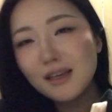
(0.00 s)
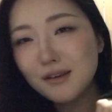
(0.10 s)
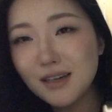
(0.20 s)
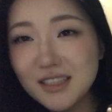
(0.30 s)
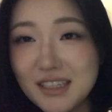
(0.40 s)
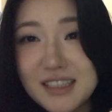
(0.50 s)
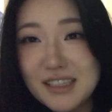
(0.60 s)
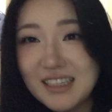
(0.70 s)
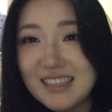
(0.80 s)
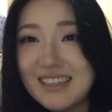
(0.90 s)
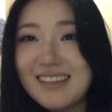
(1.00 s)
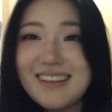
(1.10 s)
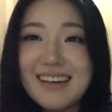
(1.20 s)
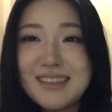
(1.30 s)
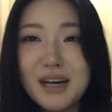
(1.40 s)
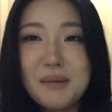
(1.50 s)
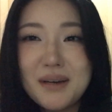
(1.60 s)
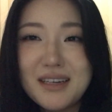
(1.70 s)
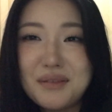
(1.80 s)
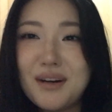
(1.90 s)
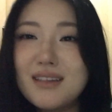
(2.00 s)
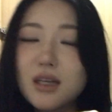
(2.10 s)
you guys are interested in that topic as well.